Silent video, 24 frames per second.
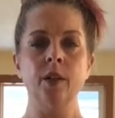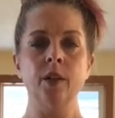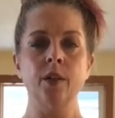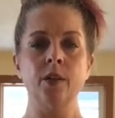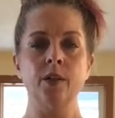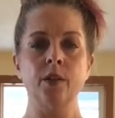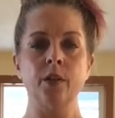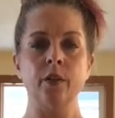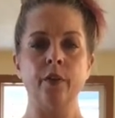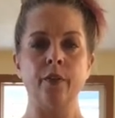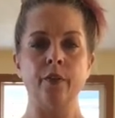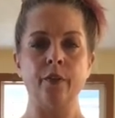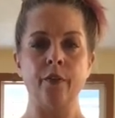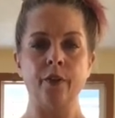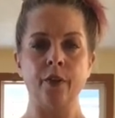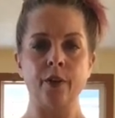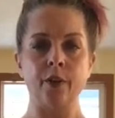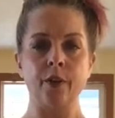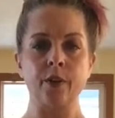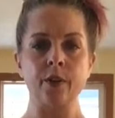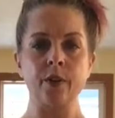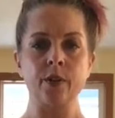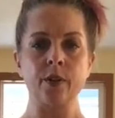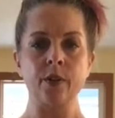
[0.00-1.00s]
to
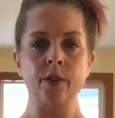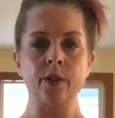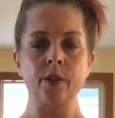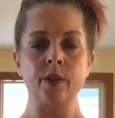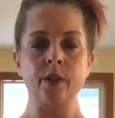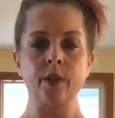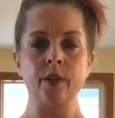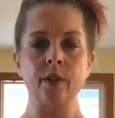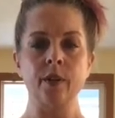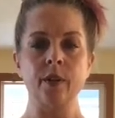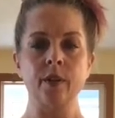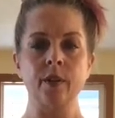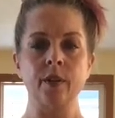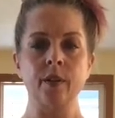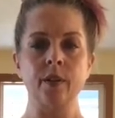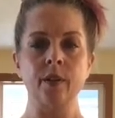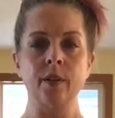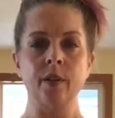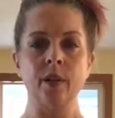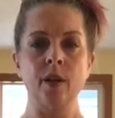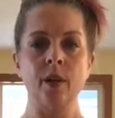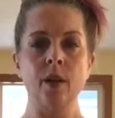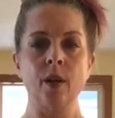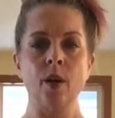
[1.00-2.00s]
first,
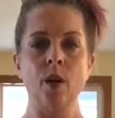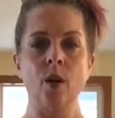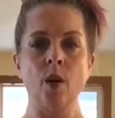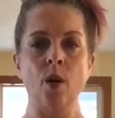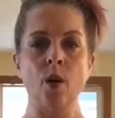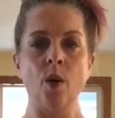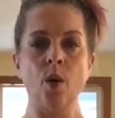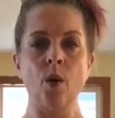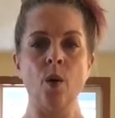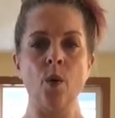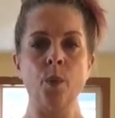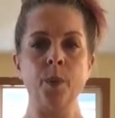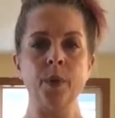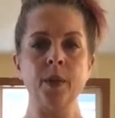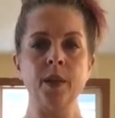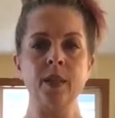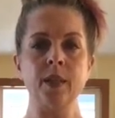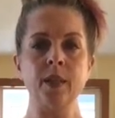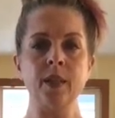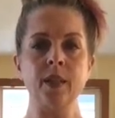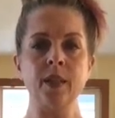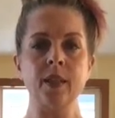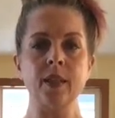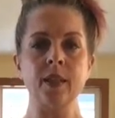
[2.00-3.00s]
open to
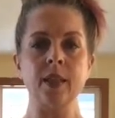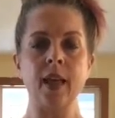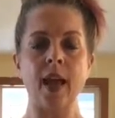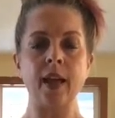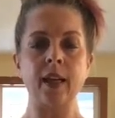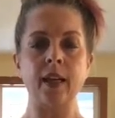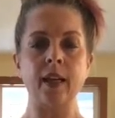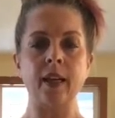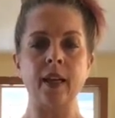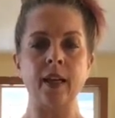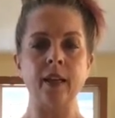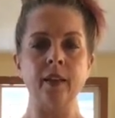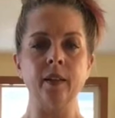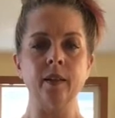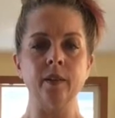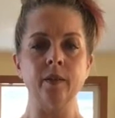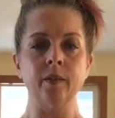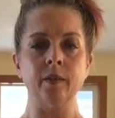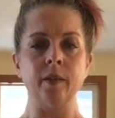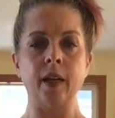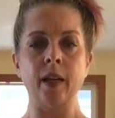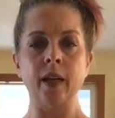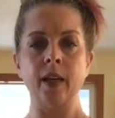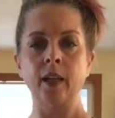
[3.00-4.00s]
second,
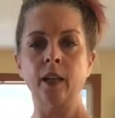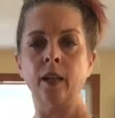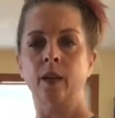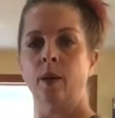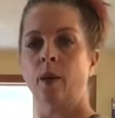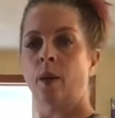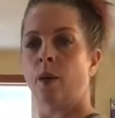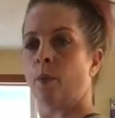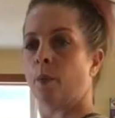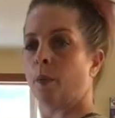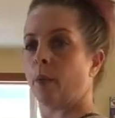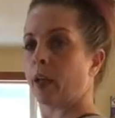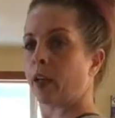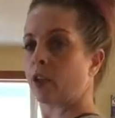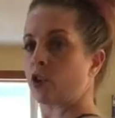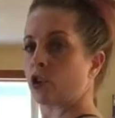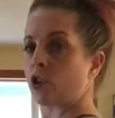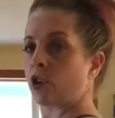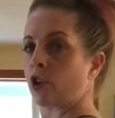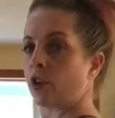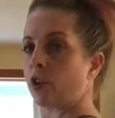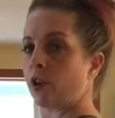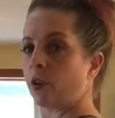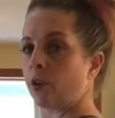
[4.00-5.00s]
right? Make
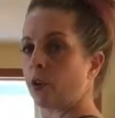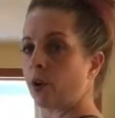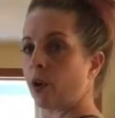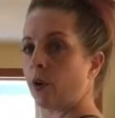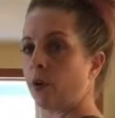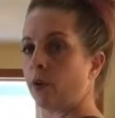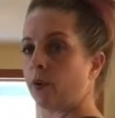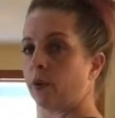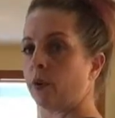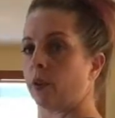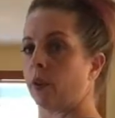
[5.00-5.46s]
sure you don't